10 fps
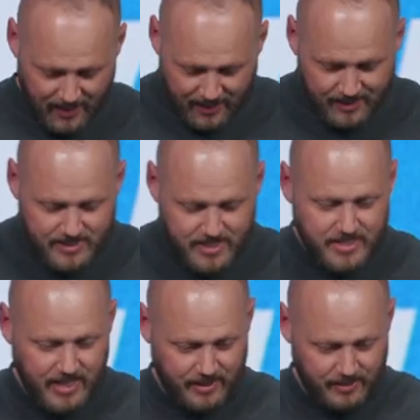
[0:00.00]
Like, this is
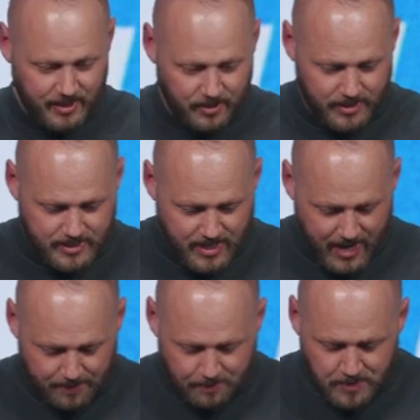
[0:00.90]
getting a little
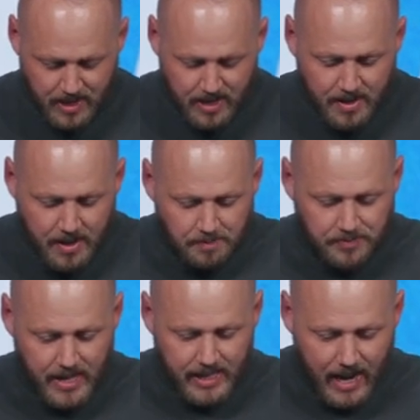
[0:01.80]
insane.
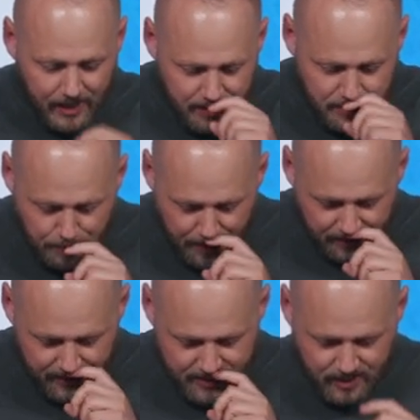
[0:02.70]
They got his
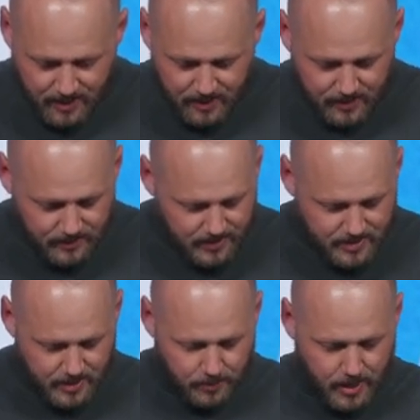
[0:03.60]
parents. Let's
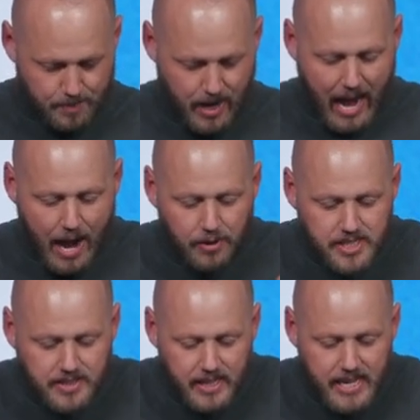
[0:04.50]
see, where am I? How is
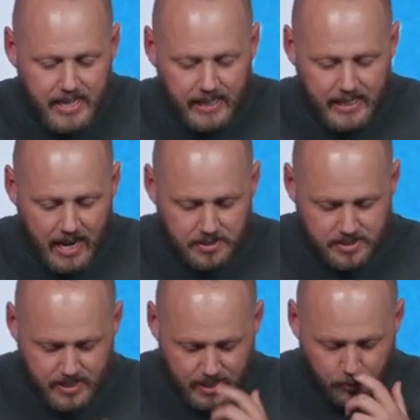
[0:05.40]
it that he can now
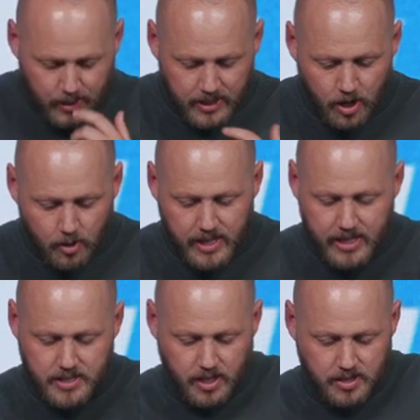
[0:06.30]
see? We know he
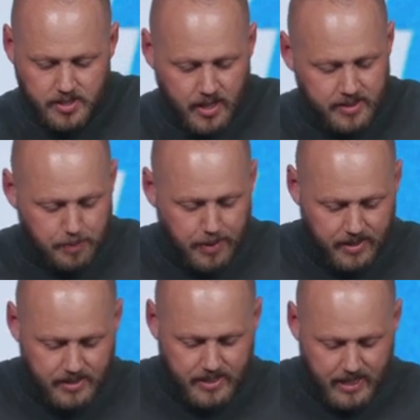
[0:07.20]
is our son, the
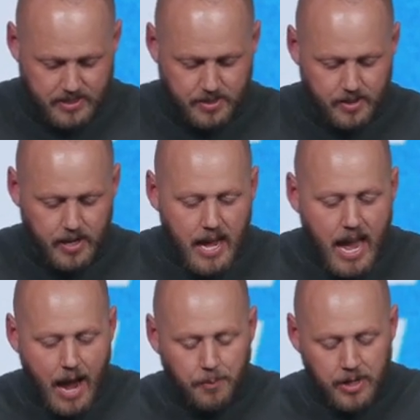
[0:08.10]
parents answered,
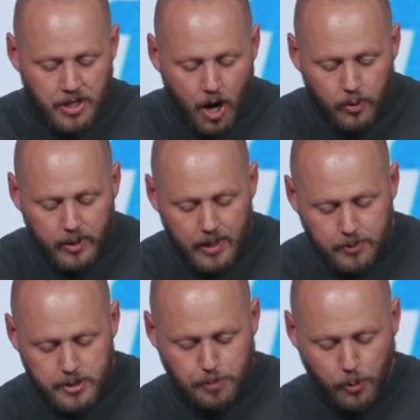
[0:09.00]
and we know he
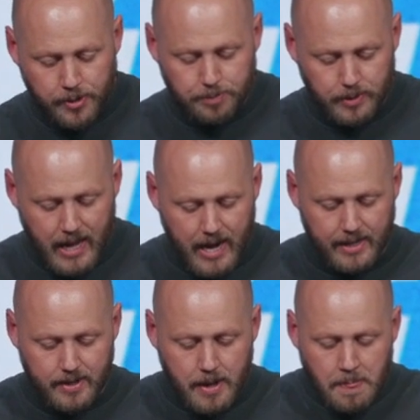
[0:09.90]
was born
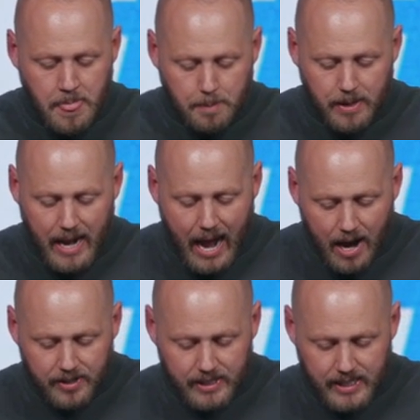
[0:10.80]
blind. But how
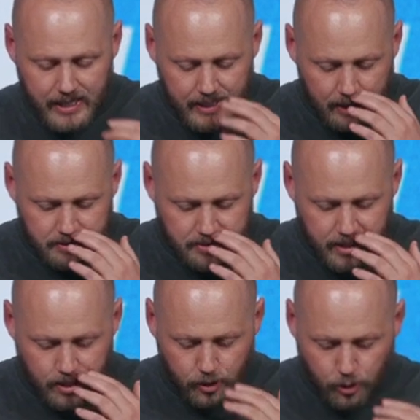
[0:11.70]
can he now
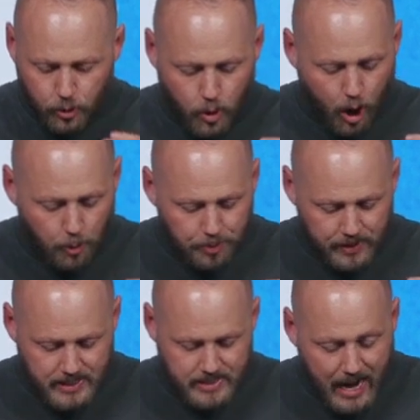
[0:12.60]
see, or who opened
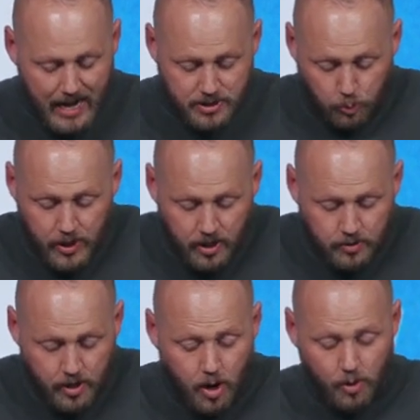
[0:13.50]
his eyes? We don't
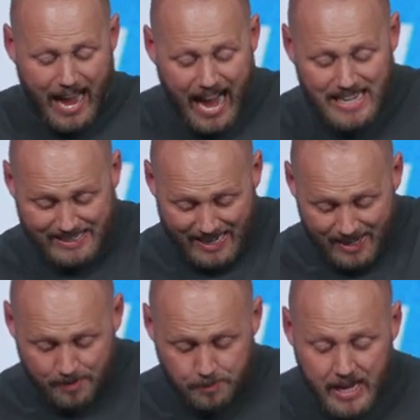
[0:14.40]
know. Ask
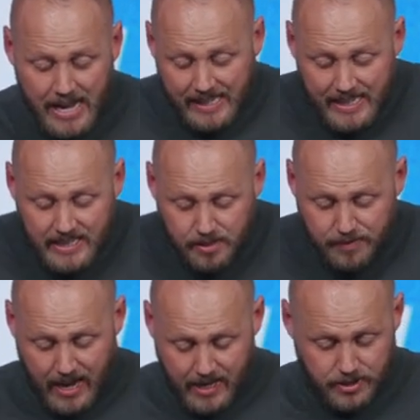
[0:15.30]
him. He's of
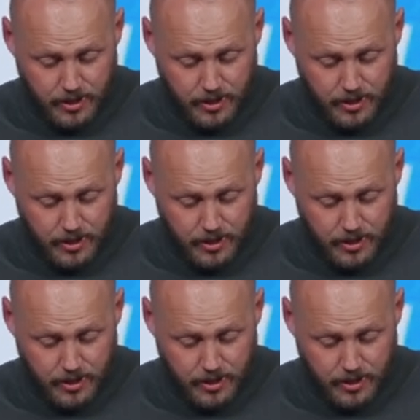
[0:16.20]
age.